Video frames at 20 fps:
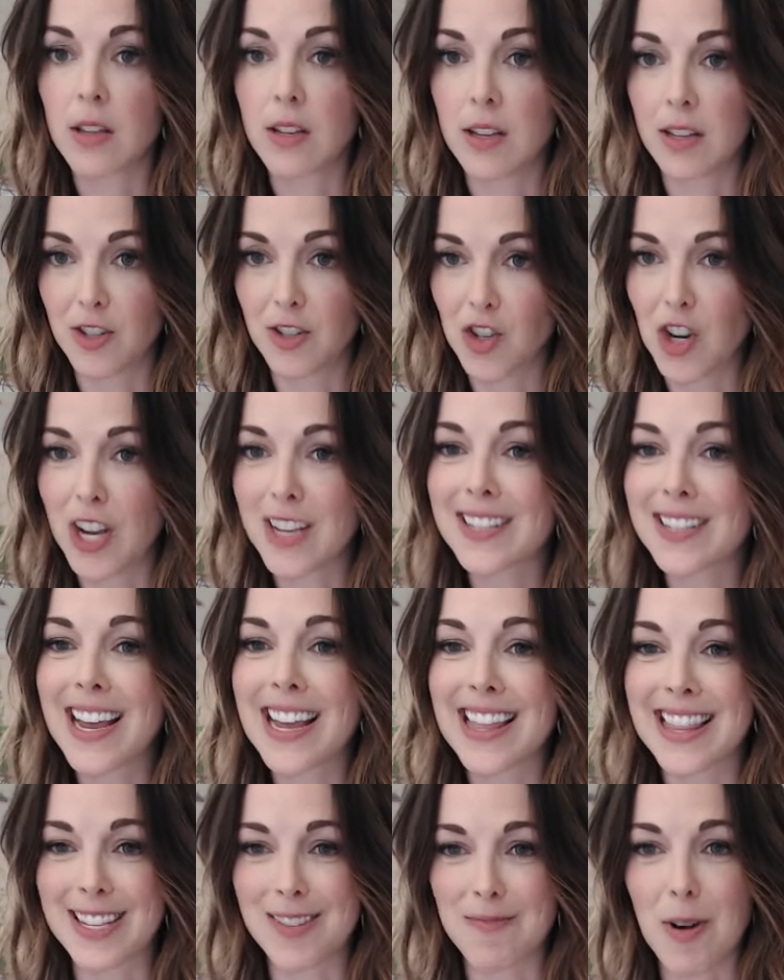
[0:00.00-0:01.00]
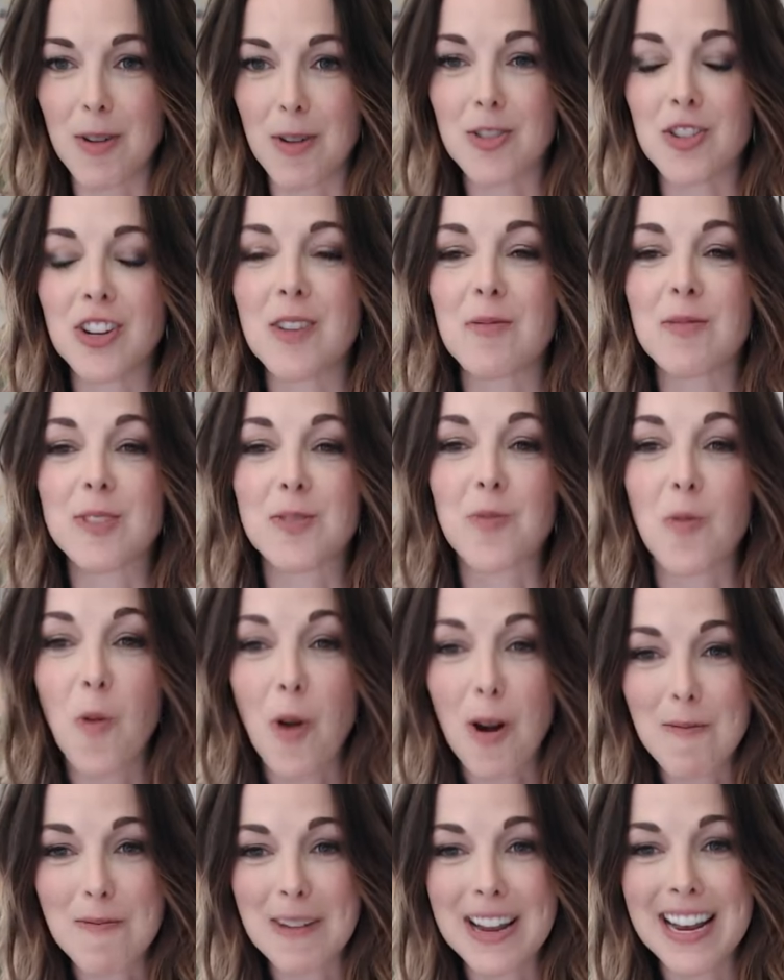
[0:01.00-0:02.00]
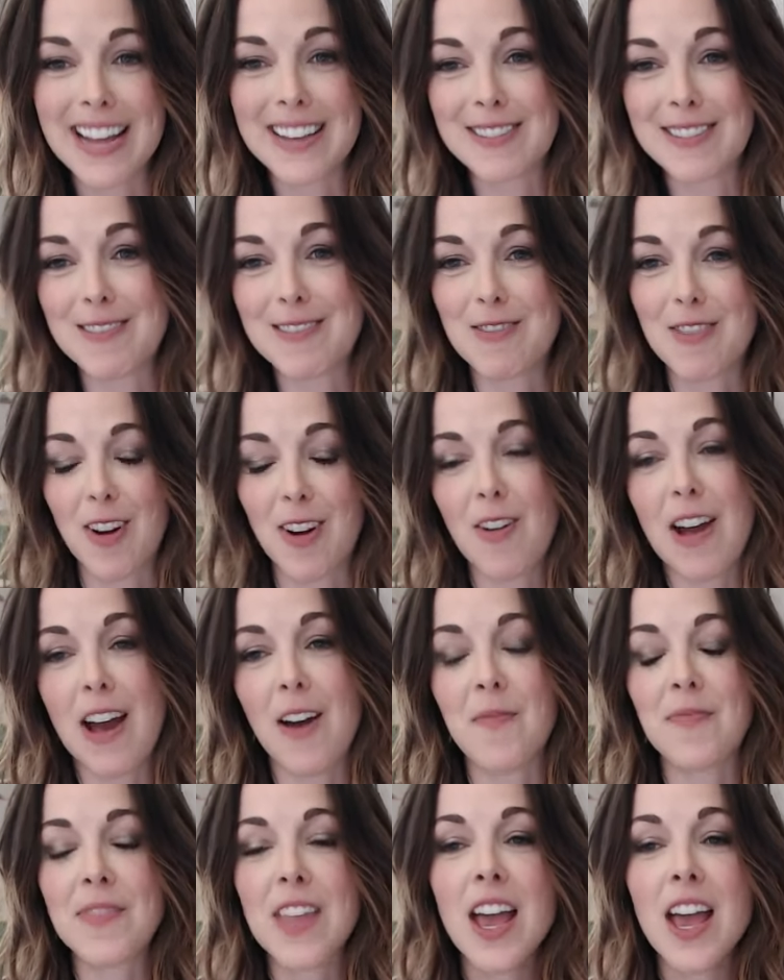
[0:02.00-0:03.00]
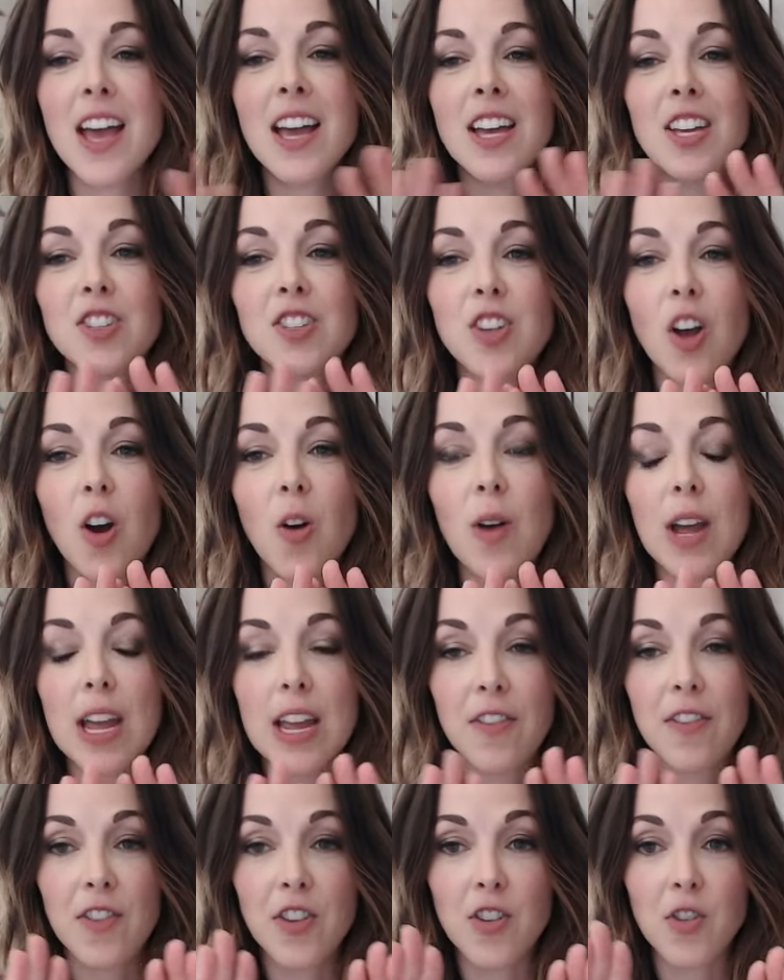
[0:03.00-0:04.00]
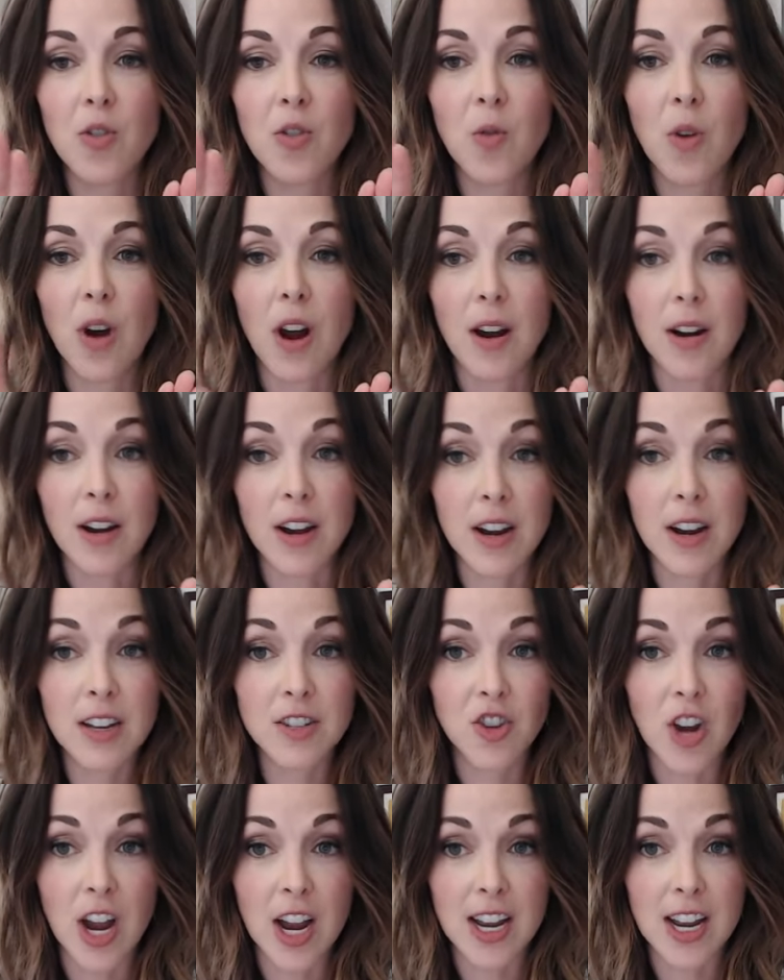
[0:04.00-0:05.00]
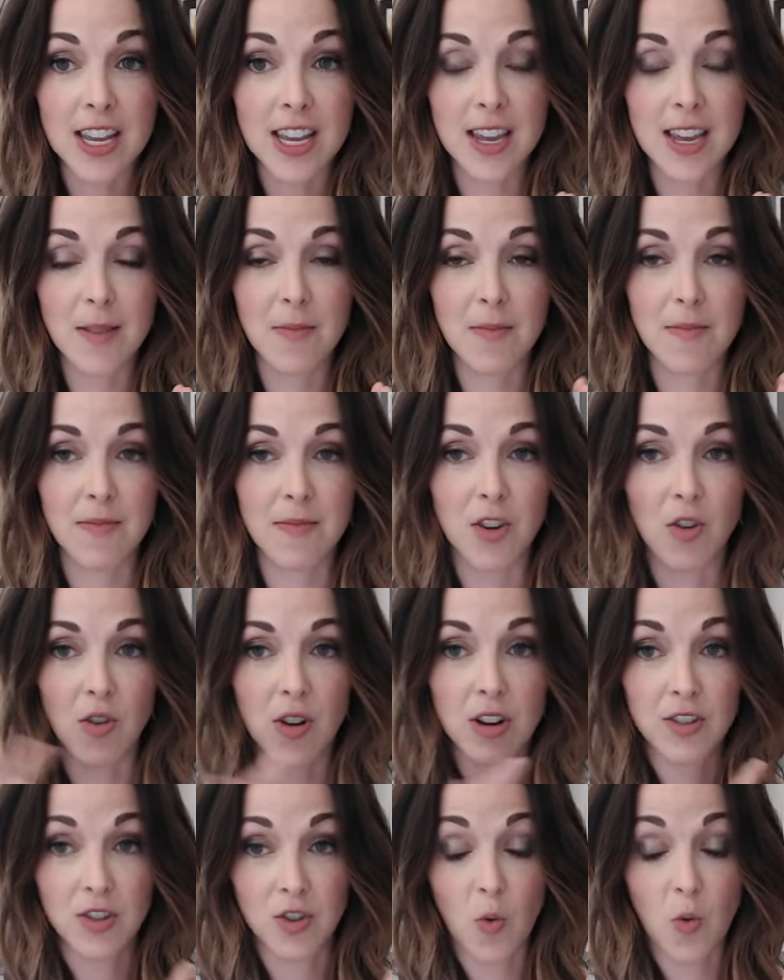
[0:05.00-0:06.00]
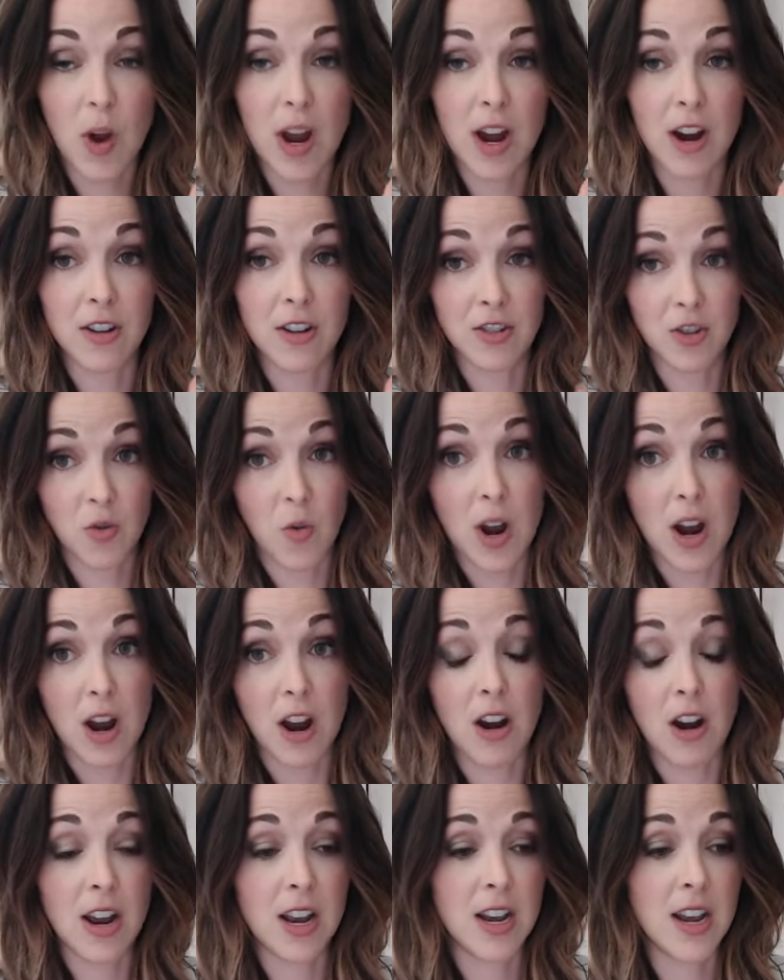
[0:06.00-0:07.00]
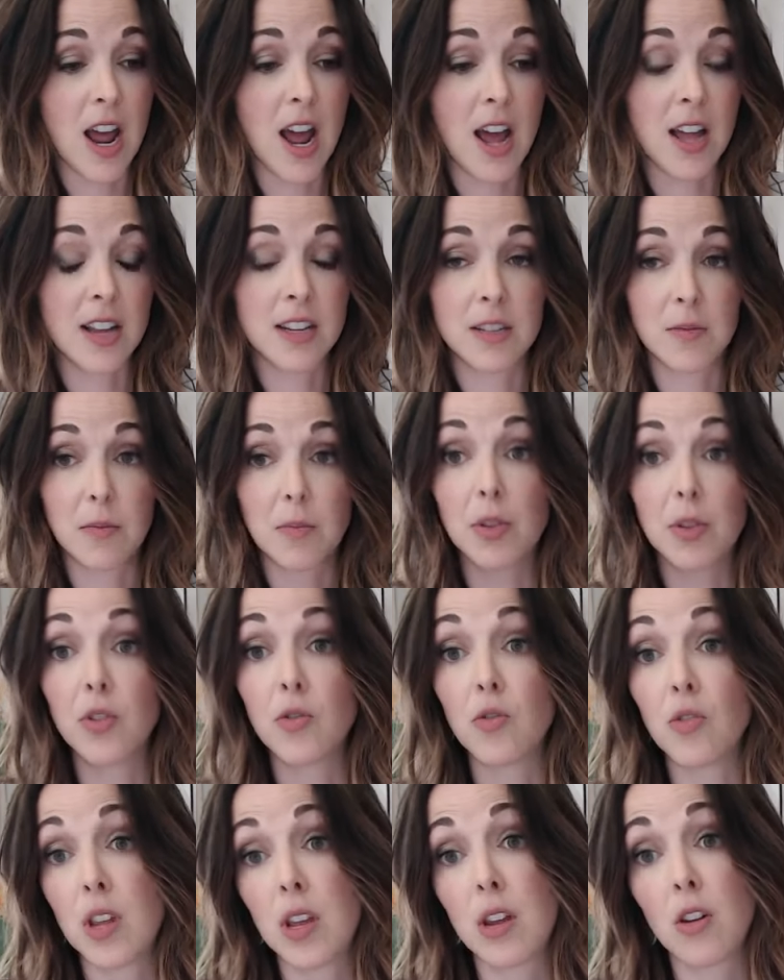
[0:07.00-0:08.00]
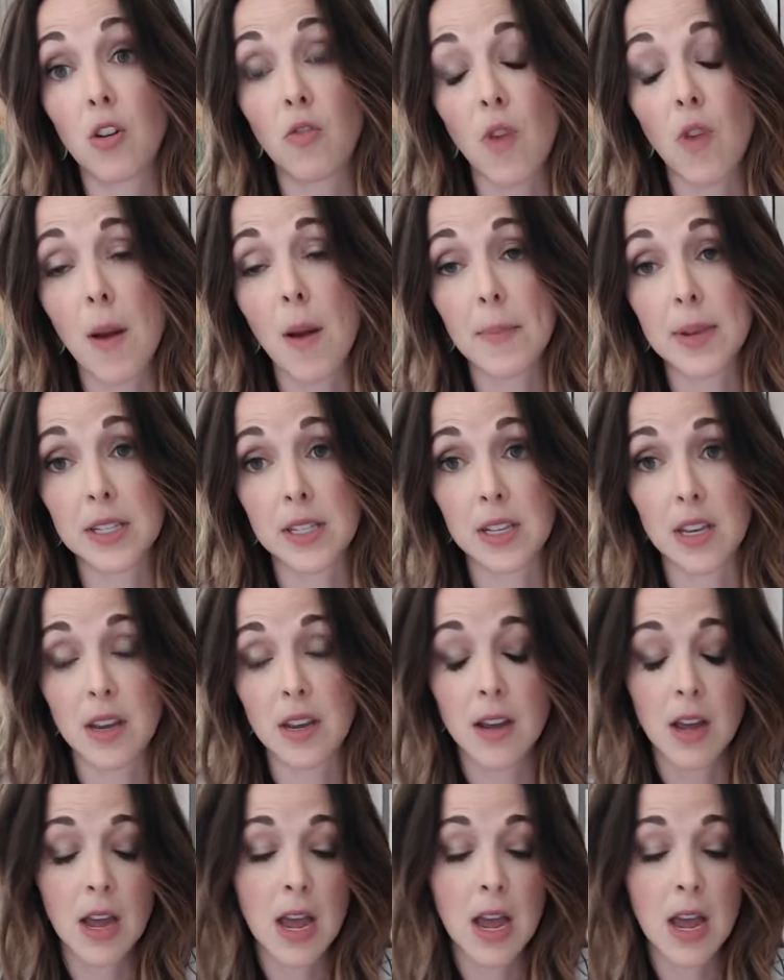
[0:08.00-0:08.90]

just like this motion, it was warping as you grow out. So if you are going to try to keep your square square and not balloony or rhombusy,